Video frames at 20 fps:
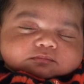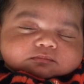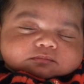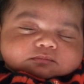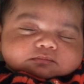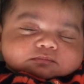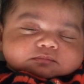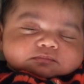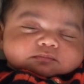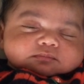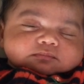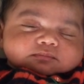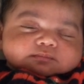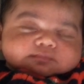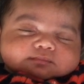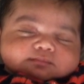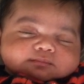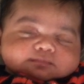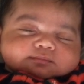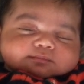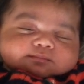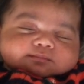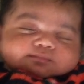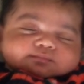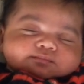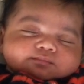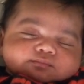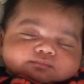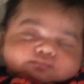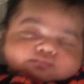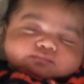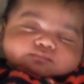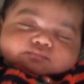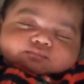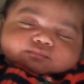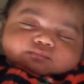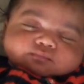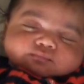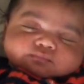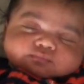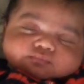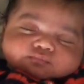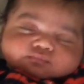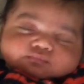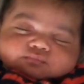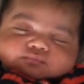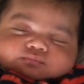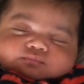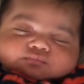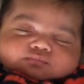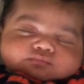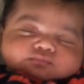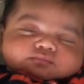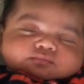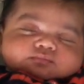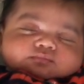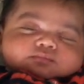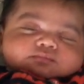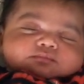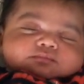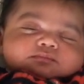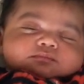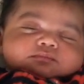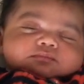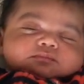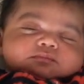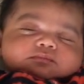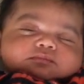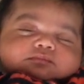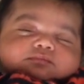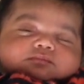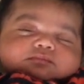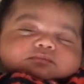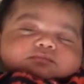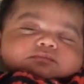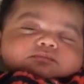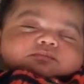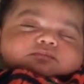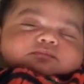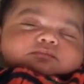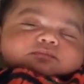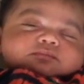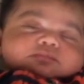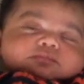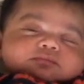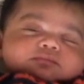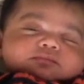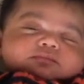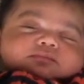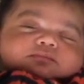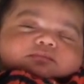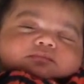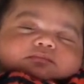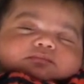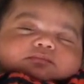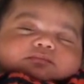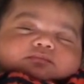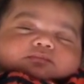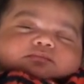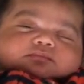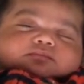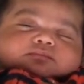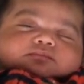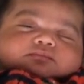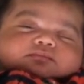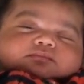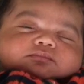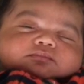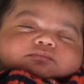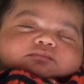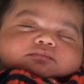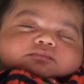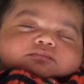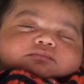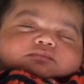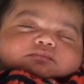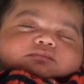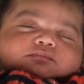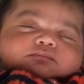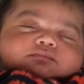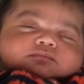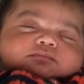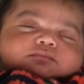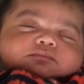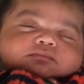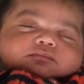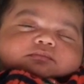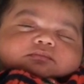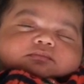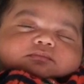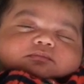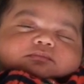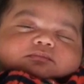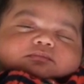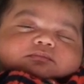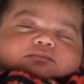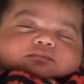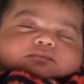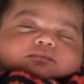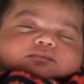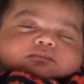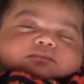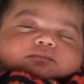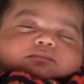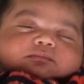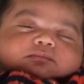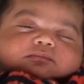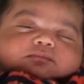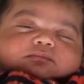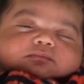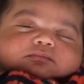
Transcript: Nobody speaks.